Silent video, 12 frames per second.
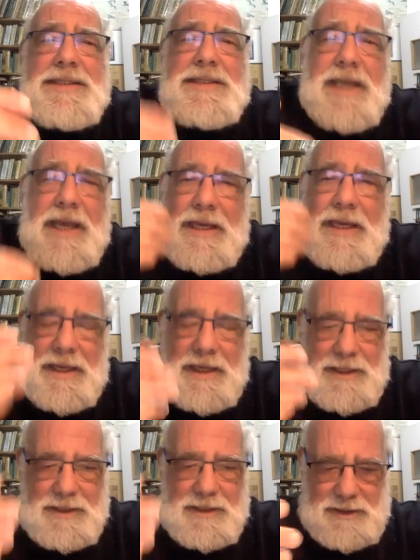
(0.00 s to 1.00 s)

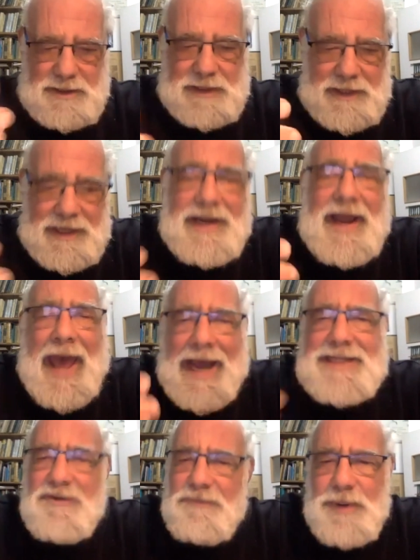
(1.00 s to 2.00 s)
an
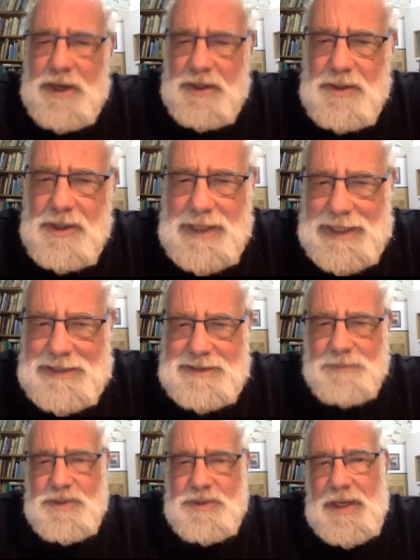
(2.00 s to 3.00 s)
active political
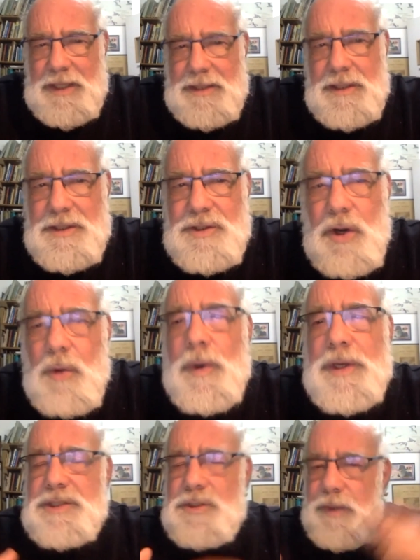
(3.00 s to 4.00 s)
concept today. No
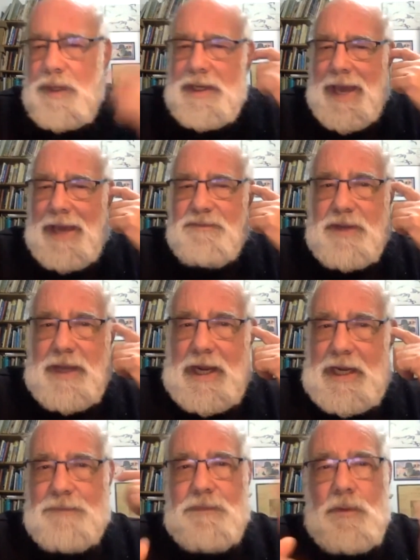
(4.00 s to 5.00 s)
one is really
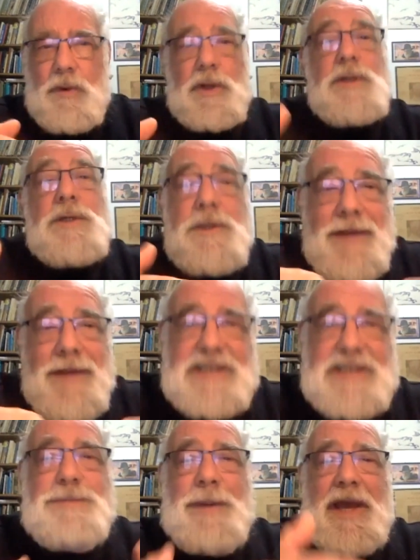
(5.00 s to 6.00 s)
advocating for
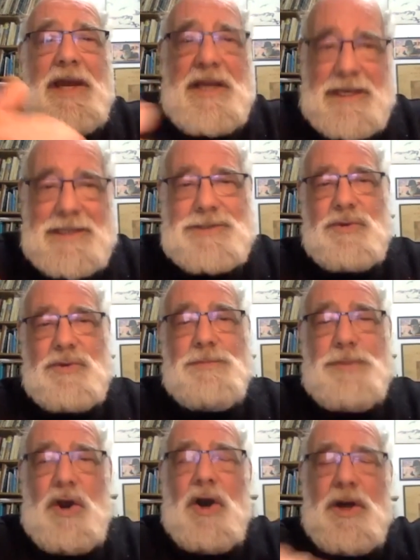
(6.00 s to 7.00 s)
expanding Israel
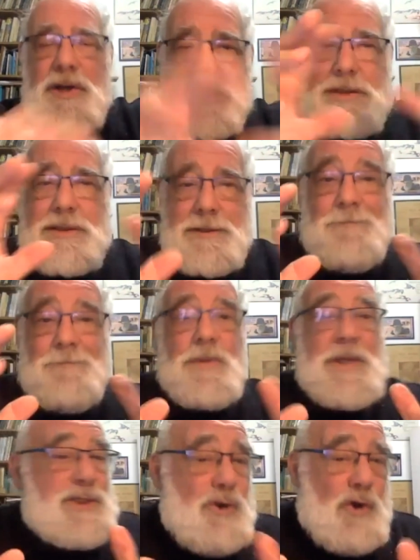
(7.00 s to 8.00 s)
beyond
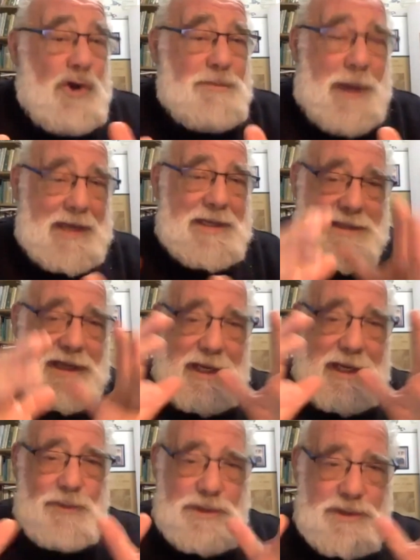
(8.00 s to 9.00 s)
historic
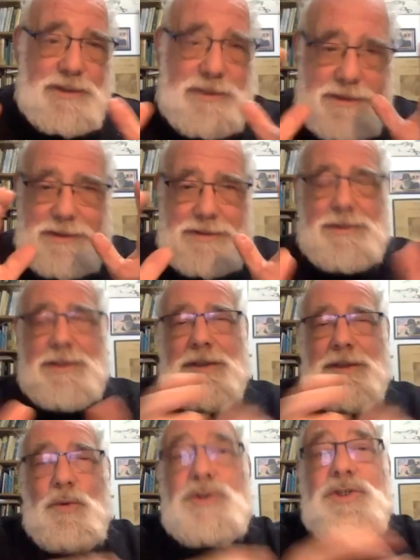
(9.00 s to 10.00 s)
Palestine,
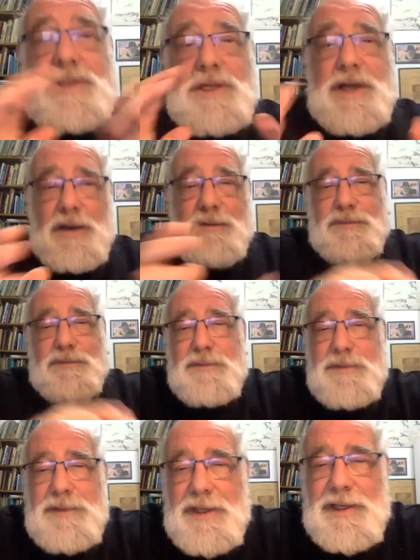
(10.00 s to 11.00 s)
which is enough
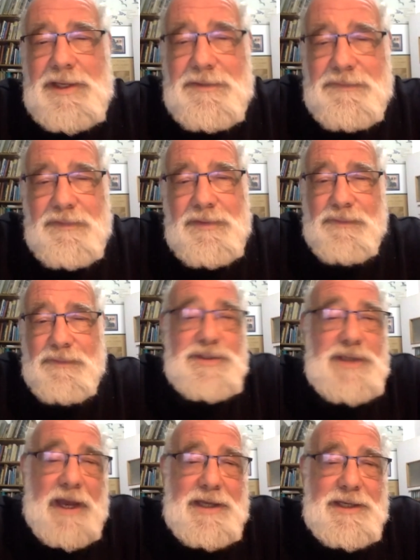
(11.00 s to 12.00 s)
for
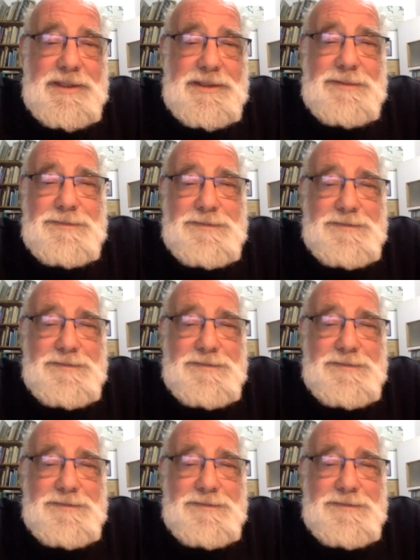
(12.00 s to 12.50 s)
Zionism.